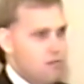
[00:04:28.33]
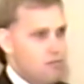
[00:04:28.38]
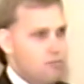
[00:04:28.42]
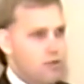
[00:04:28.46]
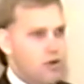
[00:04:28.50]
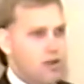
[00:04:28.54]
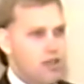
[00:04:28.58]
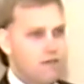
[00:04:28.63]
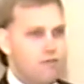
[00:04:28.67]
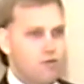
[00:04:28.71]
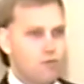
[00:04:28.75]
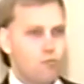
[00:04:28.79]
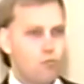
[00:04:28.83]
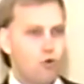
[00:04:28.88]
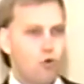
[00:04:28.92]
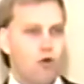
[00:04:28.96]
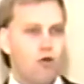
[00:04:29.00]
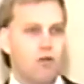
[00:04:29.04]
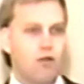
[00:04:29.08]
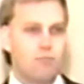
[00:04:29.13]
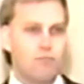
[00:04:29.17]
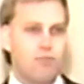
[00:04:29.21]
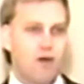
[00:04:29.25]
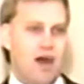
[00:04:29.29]
But even
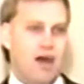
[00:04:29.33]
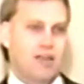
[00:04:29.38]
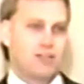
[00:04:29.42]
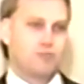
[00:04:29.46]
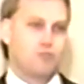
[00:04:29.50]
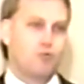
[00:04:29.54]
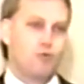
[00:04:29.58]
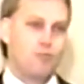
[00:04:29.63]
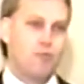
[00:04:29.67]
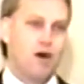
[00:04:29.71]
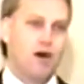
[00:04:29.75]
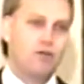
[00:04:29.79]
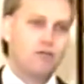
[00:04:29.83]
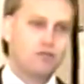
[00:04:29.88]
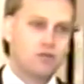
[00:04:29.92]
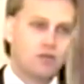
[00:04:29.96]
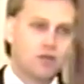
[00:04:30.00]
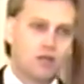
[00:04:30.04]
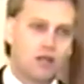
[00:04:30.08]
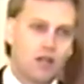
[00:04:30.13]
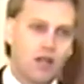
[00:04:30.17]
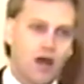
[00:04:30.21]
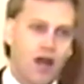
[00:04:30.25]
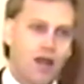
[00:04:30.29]
more impossible mountain
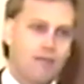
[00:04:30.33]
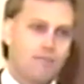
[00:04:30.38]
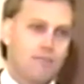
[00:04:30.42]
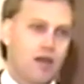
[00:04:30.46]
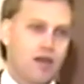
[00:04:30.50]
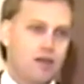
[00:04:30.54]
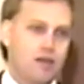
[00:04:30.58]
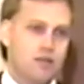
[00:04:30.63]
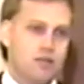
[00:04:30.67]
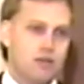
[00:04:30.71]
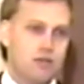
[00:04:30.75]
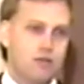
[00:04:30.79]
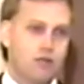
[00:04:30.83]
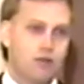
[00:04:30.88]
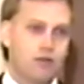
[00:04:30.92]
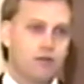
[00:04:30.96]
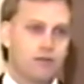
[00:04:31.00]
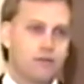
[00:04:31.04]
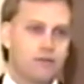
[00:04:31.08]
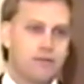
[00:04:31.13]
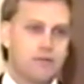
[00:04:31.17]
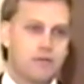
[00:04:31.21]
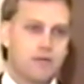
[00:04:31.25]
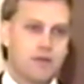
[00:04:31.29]
to climb that
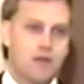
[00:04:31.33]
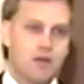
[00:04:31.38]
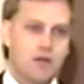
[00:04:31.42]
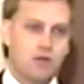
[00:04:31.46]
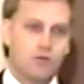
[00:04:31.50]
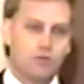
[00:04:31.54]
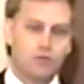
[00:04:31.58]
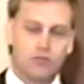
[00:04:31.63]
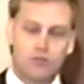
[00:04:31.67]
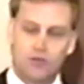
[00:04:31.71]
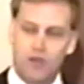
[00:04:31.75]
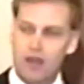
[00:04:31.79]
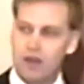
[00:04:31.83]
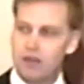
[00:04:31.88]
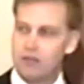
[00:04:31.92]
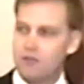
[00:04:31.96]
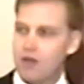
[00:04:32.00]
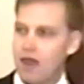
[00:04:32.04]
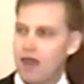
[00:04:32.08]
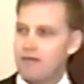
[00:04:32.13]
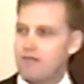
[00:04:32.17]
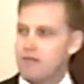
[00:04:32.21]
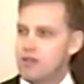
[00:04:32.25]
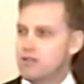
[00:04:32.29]
year was trying to
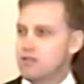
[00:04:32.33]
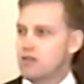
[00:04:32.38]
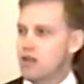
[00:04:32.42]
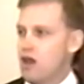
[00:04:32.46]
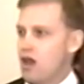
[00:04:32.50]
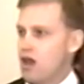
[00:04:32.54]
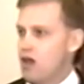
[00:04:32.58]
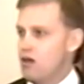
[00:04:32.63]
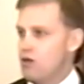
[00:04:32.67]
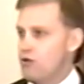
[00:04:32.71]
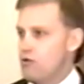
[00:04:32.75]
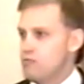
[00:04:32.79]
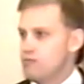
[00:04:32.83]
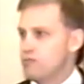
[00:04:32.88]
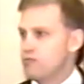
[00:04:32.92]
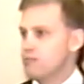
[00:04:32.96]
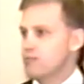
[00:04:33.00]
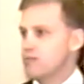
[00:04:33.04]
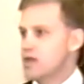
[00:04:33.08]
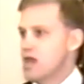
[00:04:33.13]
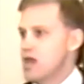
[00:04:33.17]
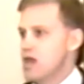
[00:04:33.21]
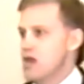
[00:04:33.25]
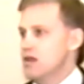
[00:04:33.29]
drive his car home
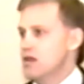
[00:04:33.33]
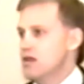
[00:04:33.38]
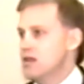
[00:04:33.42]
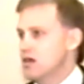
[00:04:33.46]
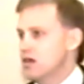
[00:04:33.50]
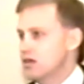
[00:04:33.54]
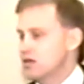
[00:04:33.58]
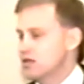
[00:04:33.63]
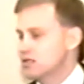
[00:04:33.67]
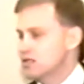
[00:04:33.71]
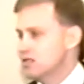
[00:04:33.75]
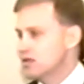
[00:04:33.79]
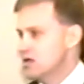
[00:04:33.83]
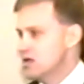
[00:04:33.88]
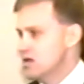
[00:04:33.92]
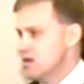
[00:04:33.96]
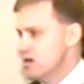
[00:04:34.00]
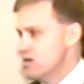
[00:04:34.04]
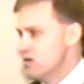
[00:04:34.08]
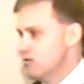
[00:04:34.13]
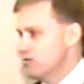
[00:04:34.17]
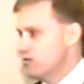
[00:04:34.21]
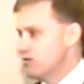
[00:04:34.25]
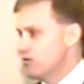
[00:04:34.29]
from Canada
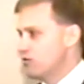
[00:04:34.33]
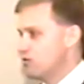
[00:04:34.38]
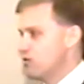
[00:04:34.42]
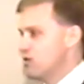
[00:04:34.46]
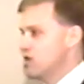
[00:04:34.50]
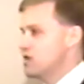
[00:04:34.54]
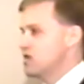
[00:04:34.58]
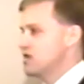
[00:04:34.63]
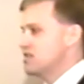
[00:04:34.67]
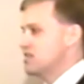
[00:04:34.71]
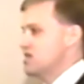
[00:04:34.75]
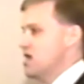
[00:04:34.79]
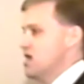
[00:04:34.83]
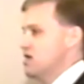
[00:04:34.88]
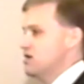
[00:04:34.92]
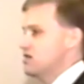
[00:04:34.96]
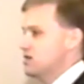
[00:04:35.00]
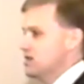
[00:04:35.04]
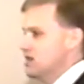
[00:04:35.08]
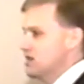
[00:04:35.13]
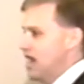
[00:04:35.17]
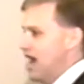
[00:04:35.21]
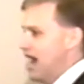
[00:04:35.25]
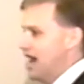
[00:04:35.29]
with the
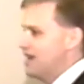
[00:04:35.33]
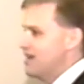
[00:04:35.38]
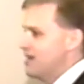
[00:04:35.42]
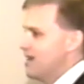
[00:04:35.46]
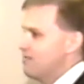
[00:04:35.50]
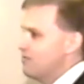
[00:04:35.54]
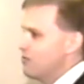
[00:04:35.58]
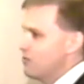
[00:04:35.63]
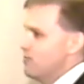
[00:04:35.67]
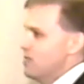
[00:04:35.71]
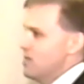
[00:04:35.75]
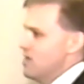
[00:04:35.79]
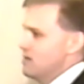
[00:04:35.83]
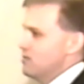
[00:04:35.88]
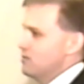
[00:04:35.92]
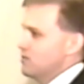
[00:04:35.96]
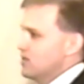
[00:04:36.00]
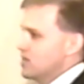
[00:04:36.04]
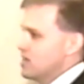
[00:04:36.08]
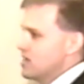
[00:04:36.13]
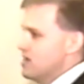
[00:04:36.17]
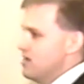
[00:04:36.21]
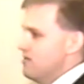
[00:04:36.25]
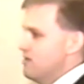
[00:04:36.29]
realization that I'd never be able
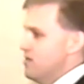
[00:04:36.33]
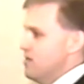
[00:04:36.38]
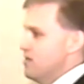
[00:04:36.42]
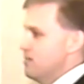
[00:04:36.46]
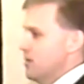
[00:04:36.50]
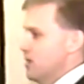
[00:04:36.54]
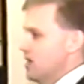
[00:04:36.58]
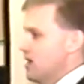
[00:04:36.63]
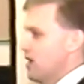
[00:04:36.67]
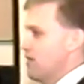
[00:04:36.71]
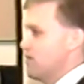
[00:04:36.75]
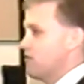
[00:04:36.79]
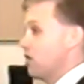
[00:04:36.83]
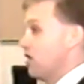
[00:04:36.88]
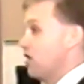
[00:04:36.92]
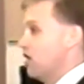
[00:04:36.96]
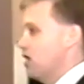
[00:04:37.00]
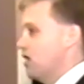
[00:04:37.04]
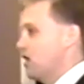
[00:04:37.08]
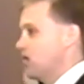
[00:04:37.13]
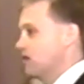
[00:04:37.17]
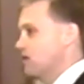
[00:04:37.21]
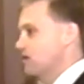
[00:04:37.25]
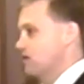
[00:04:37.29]
to give him another
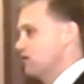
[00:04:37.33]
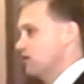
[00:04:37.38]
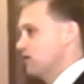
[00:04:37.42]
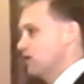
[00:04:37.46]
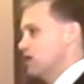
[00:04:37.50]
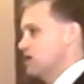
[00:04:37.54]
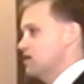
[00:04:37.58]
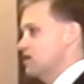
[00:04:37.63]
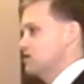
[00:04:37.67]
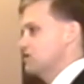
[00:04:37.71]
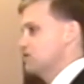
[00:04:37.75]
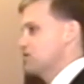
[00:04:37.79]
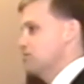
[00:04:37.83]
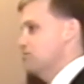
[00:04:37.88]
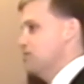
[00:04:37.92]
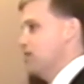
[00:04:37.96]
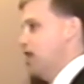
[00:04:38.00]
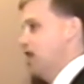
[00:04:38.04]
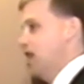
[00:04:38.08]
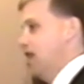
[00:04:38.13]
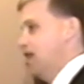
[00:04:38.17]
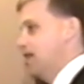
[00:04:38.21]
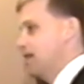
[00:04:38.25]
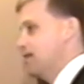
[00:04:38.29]
hug or a kiss
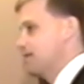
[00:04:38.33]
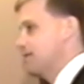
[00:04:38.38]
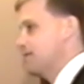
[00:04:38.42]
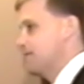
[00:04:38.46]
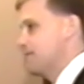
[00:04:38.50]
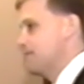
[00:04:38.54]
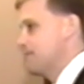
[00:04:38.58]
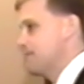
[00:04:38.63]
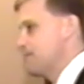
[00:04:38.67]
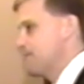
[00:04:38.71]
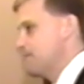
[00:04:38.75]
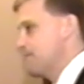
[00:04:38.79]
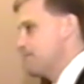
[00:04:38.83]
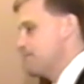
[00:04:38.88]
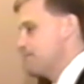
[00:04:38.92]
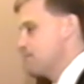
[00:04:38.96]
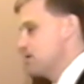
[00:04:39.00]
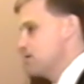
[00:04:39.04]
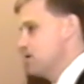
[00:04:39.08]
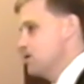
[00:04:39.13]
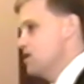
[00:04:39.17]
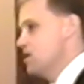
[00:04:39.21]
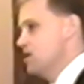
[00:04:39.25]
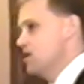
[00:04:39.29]
goodbye.
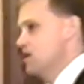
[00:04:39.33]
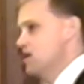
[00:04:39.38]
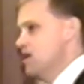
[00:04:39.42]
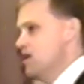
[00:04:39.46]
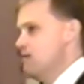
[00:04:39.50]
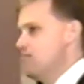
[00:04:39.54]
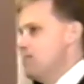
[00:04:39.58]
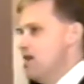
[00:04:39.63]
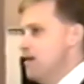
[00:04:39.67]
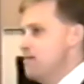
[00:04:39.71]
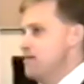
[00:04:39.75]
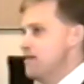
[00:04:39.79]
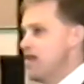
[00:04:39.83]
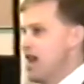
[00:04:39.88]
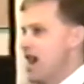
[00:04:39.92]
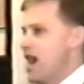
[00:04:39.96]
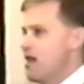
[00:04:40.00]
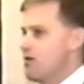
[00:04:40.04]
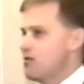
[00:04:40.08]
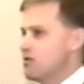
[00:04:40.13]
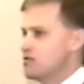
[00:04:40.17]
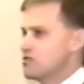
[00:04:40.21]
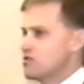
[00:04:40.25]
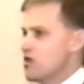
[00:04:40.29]
And maybe
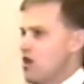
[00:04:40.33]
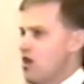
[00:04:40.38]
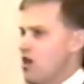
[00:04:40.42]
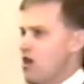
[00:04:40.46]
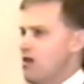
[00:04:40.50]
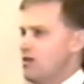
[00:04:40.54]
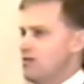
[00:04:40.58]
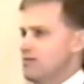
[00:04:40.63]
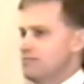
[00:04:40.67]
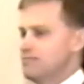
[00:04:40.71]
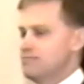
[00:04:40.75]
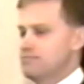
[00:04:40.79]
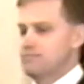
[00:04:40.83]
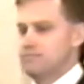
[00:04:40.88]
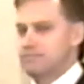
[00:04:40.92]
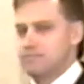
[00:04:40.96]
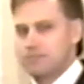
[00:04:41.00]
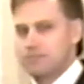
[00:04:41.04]
that was all